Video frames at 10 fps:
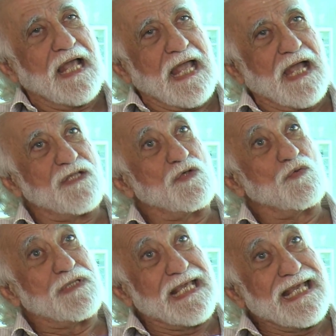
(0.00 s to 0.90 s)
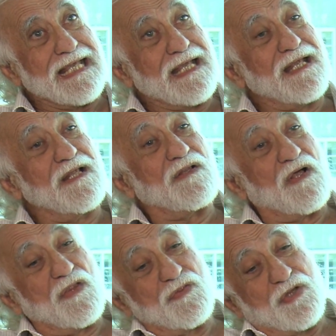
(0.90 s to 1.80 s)
and you need
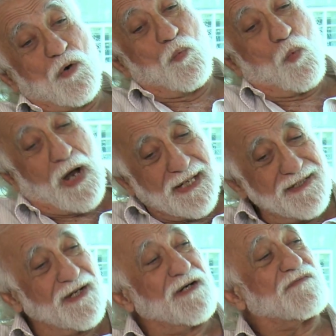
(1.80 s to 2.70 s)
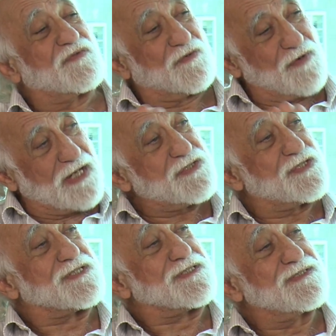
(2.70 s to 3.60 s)
the one of the
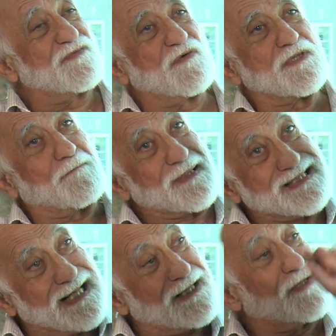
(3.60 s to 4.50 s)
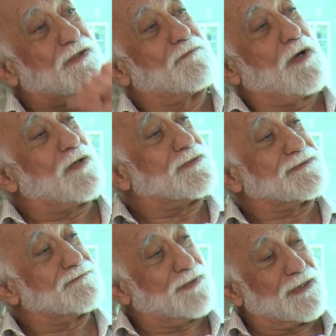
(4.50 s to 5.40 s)
wrenches for the particular
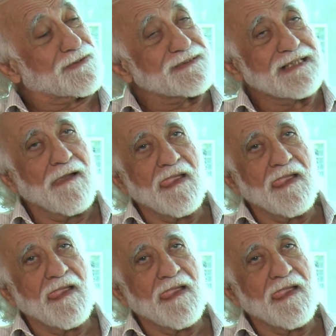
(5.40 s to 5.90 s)
bolt.